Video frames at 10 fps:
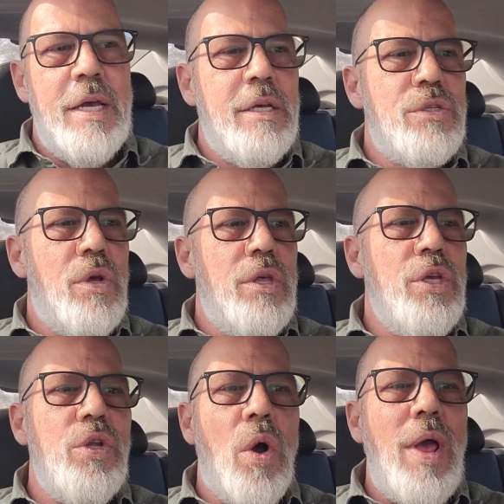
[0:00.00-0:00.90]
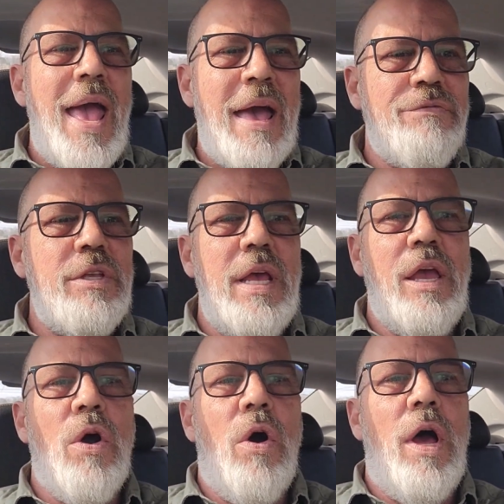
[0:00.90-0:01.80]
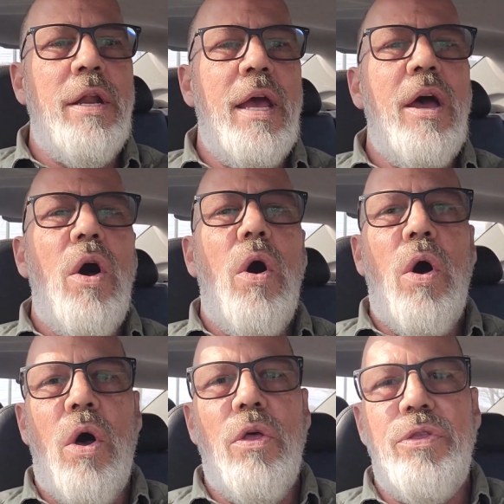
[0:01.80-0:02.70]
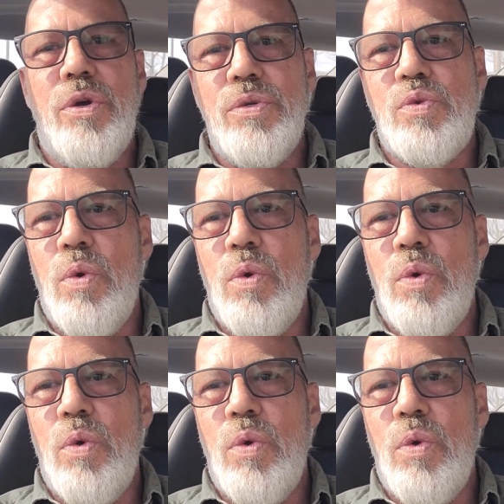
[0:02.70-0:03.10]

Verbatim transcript: so that you don't have to take on all those